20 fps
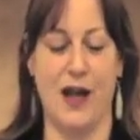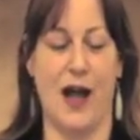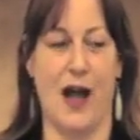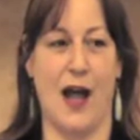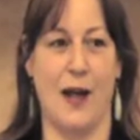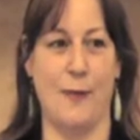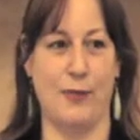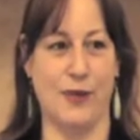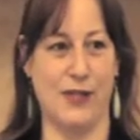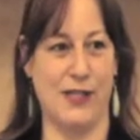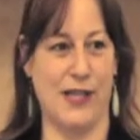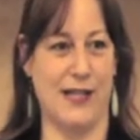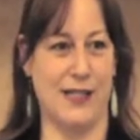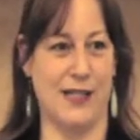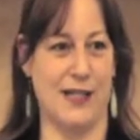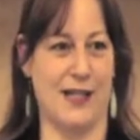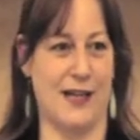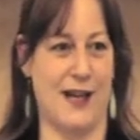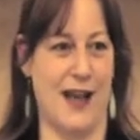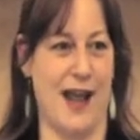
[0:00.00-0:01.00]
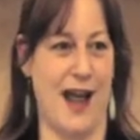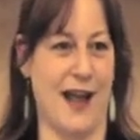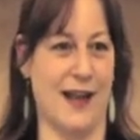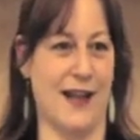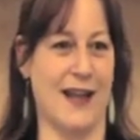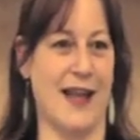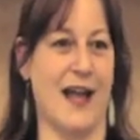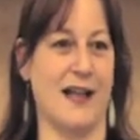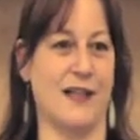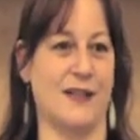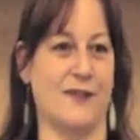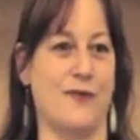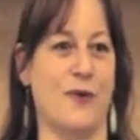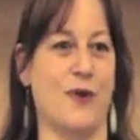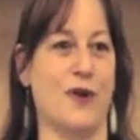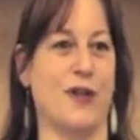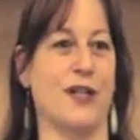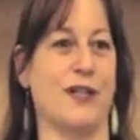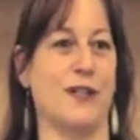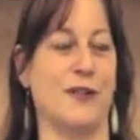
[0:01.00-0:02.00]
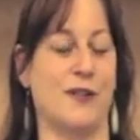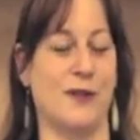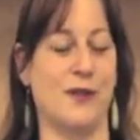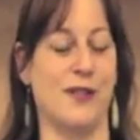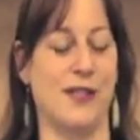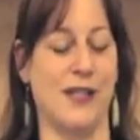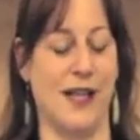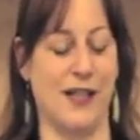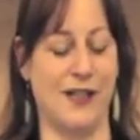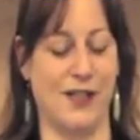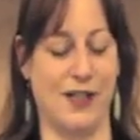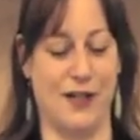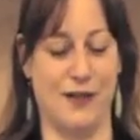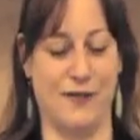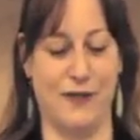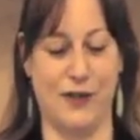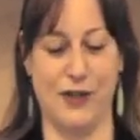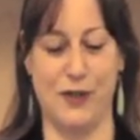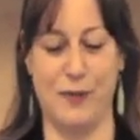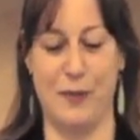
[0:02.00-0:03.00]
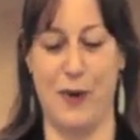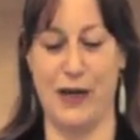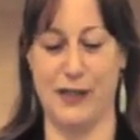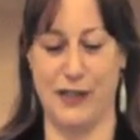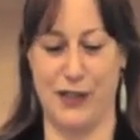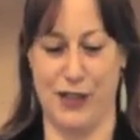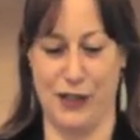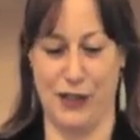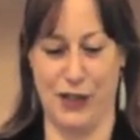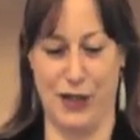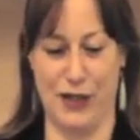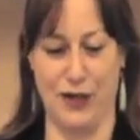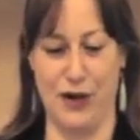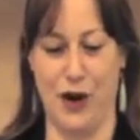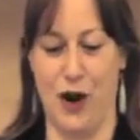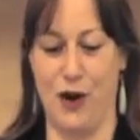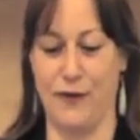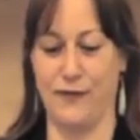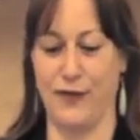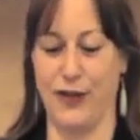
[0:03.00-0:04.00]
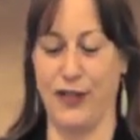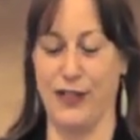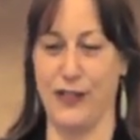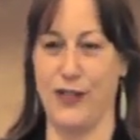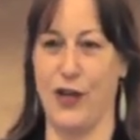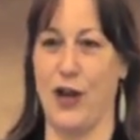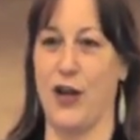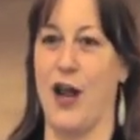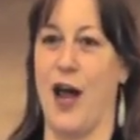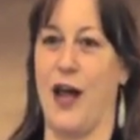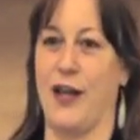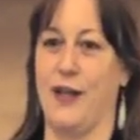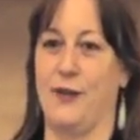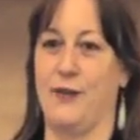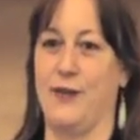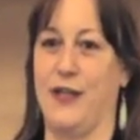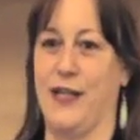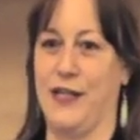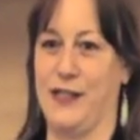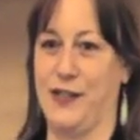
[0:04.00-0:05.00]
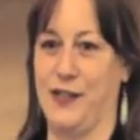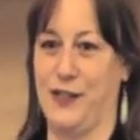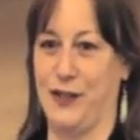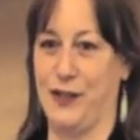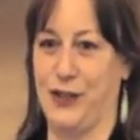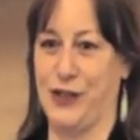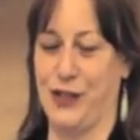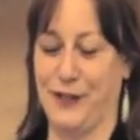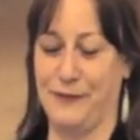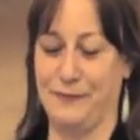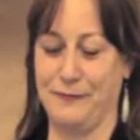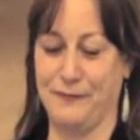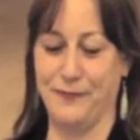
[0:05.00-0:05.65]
I presented at California Association of Nurse Practitioner Conference on IUD insertion.